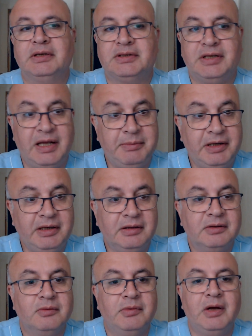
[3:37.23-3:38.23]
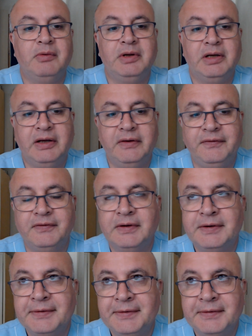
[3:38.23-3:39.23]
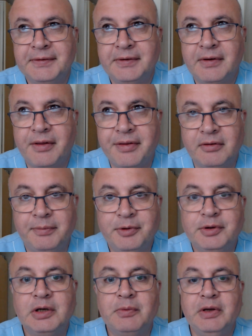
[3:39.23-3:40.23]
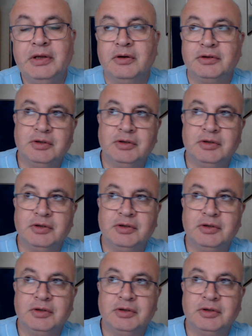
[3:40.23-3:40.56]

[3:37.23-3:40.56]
STEMI when we have therapeutic window.